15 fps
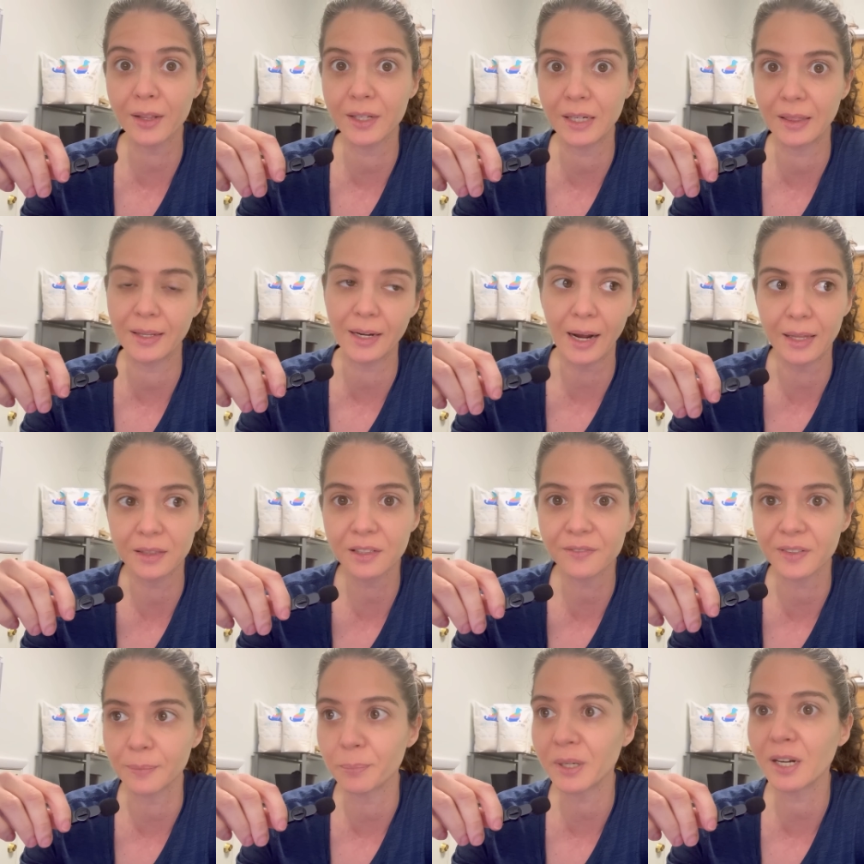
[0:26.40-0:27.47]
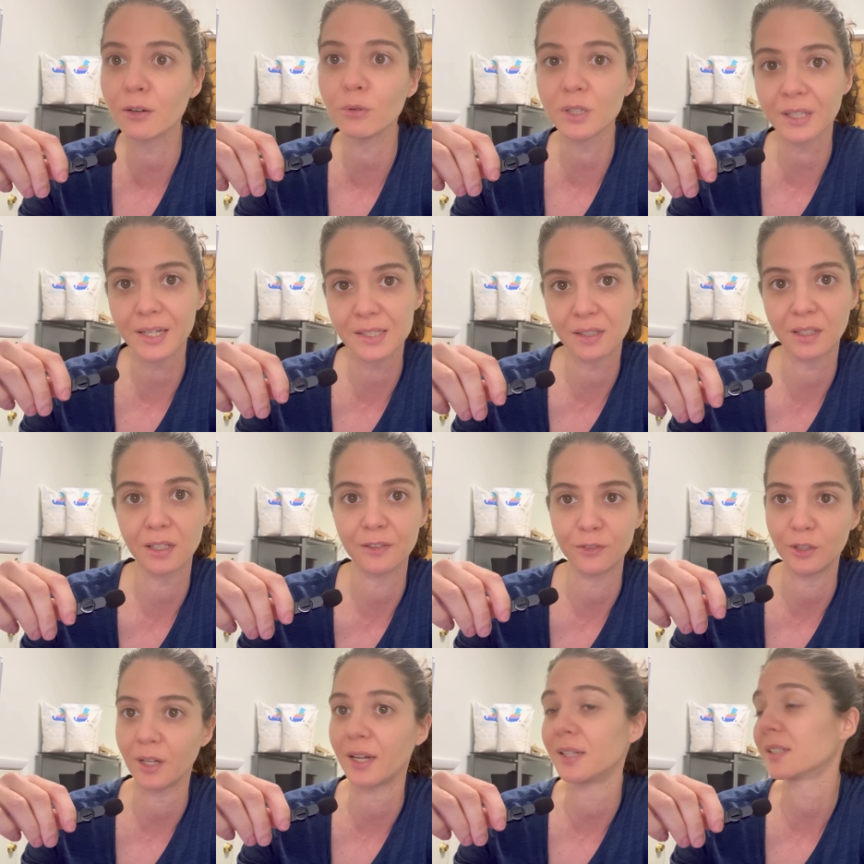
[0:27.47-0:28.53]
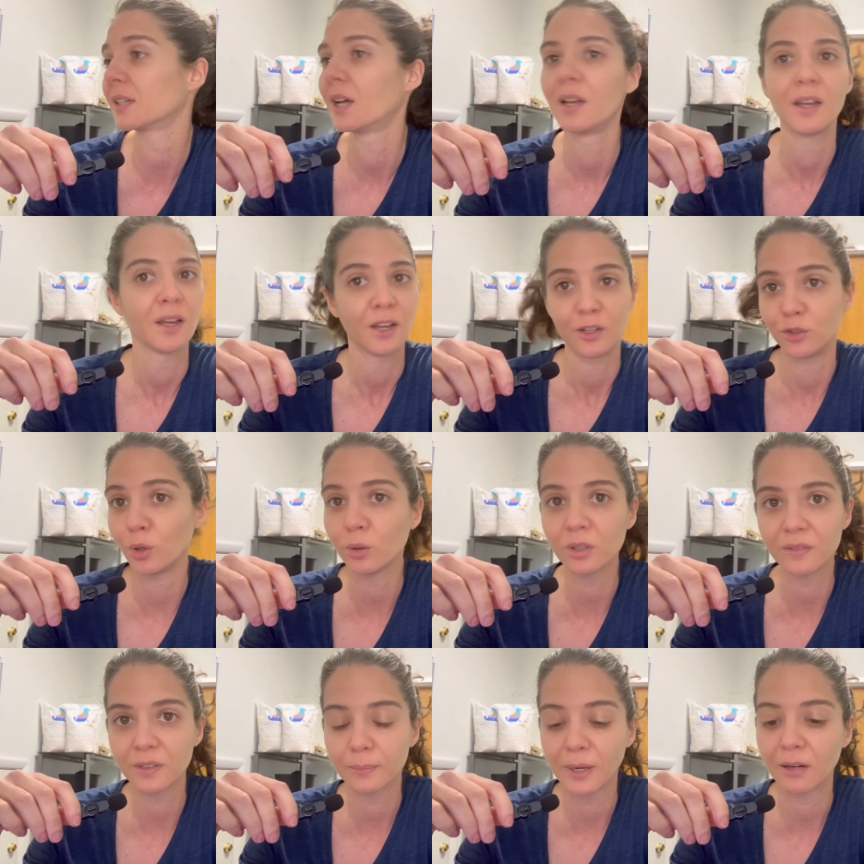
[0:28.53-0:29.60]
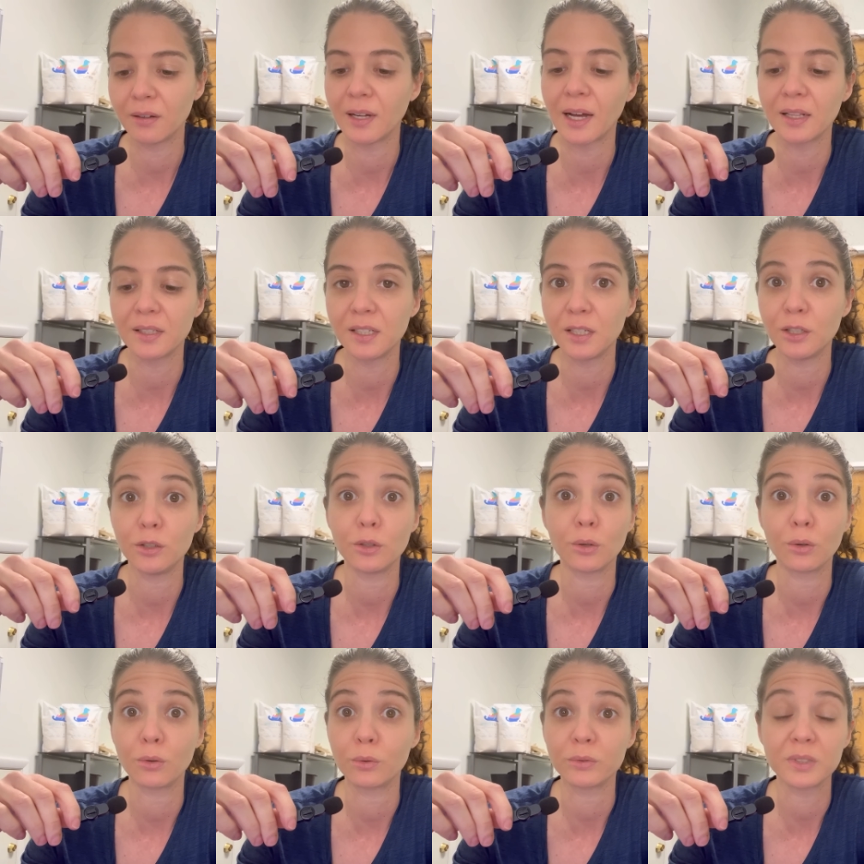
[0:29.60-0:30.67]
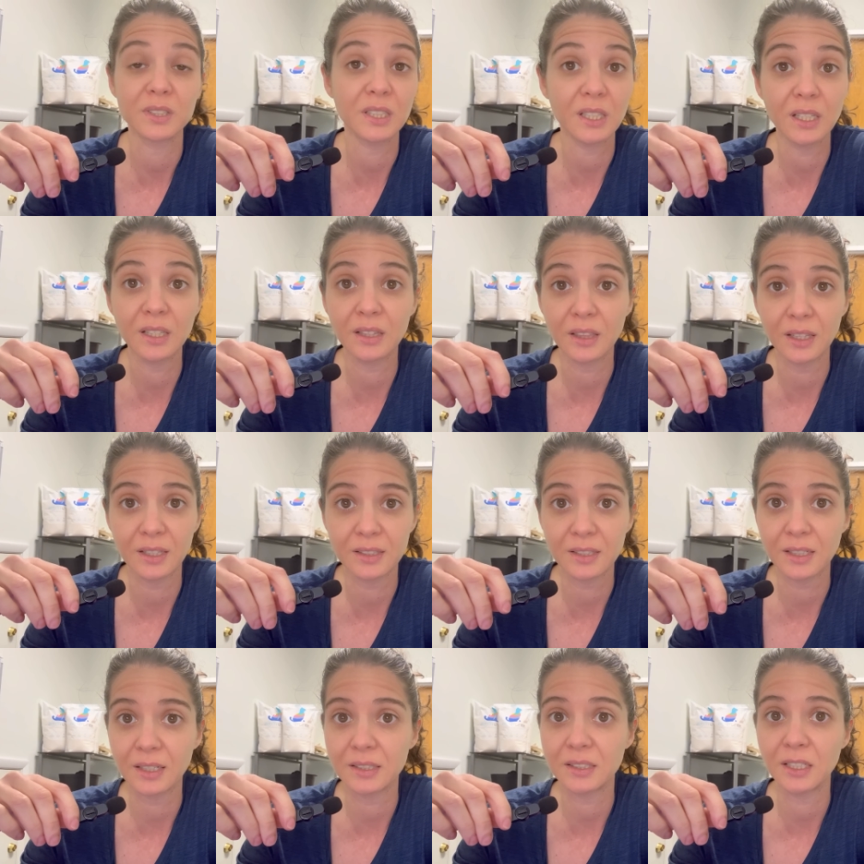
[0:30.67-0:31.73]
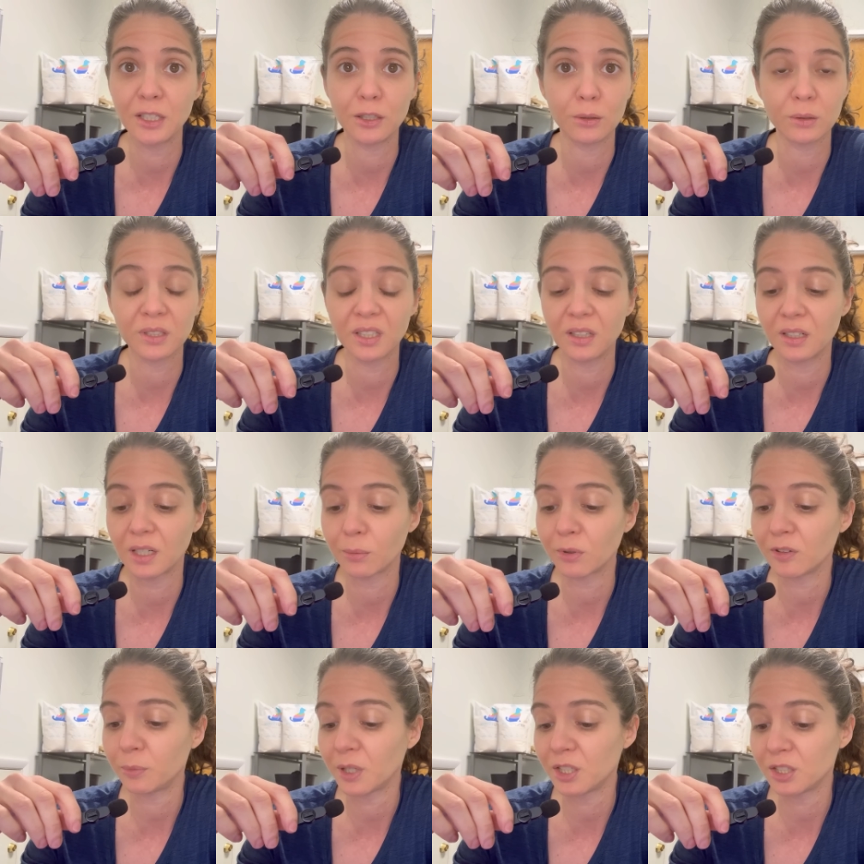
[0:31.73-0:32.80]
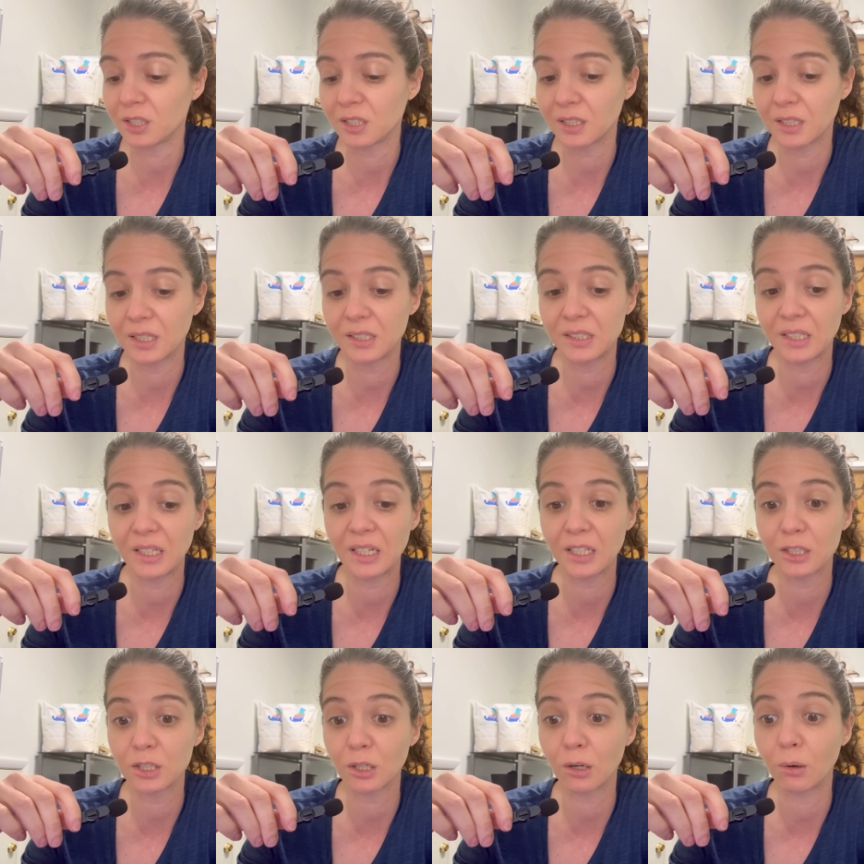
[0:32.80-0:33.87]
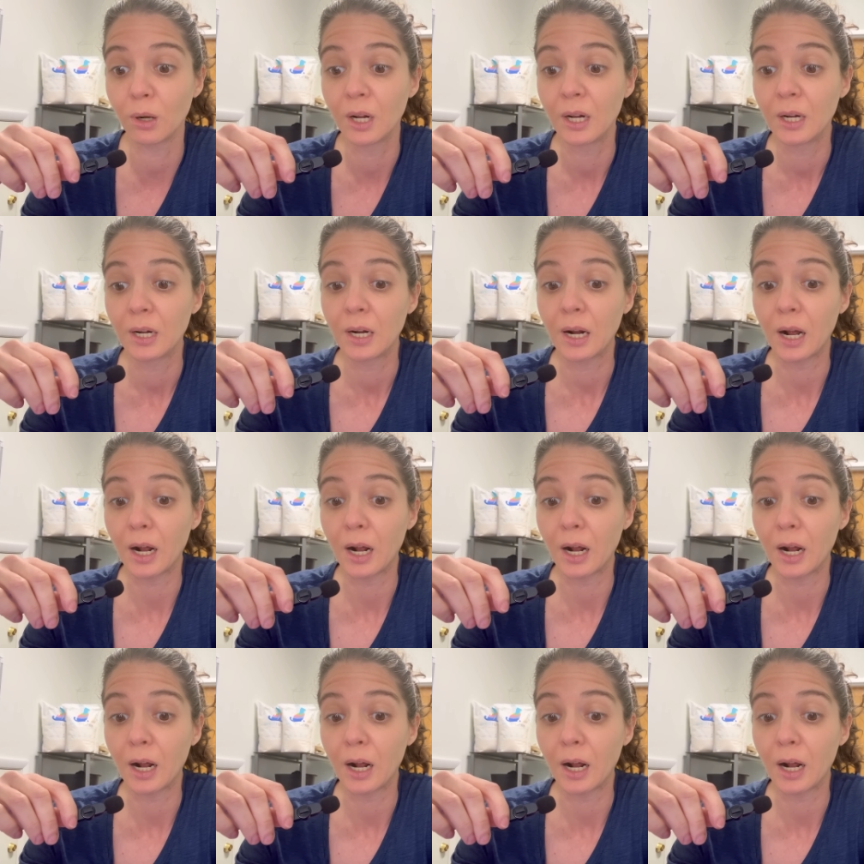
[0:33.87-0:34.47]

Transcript: reality that I live in but I realize a lot of you guys don't live in my reality. You don't see the things that I see. You don't see the number of patients that I see. And so